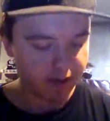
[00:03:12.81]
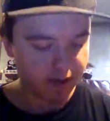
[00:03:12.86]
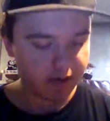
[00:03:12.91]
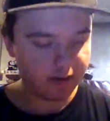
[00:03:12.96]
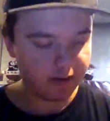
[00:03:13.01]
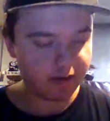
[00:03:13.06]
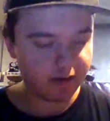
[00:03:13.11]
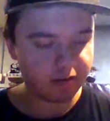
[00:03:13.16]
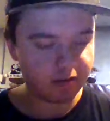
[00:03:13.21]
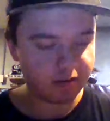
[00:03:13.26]

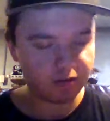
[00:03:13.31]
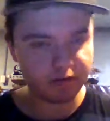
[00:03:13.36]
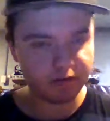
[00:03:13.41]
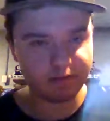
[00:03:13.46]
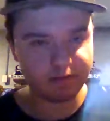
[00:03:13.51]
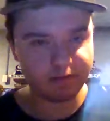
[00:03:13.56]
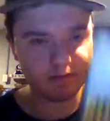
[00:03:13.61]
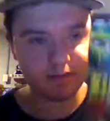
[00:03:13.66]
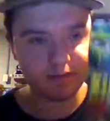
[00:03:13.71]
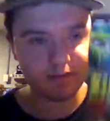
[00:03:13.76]
Next one,
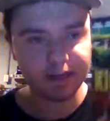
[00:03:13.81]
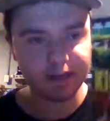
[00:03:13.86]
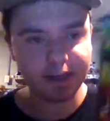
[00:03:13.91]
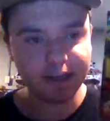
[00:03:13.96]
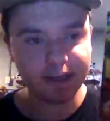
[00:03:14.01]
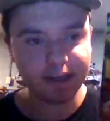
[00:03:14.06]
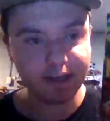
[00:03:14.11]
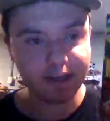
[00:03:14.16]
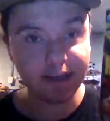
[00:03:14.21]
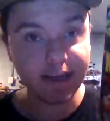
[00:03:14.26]

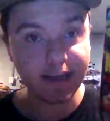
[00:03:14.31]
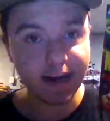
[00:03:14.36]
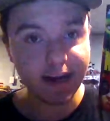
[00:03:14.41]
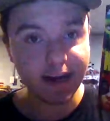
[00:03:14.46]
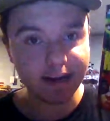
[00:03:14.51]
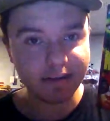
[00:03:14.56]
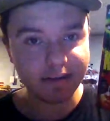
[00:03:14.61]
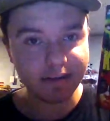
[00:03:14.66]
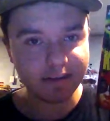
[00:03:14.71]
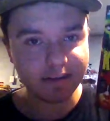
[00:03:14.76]

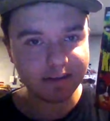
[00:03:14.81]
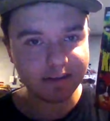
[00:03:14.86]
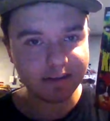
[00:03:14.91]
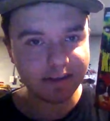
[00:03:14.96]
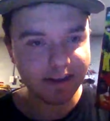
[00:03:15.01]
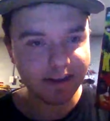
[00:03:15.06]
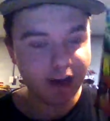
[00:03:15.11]
Kick-Ass.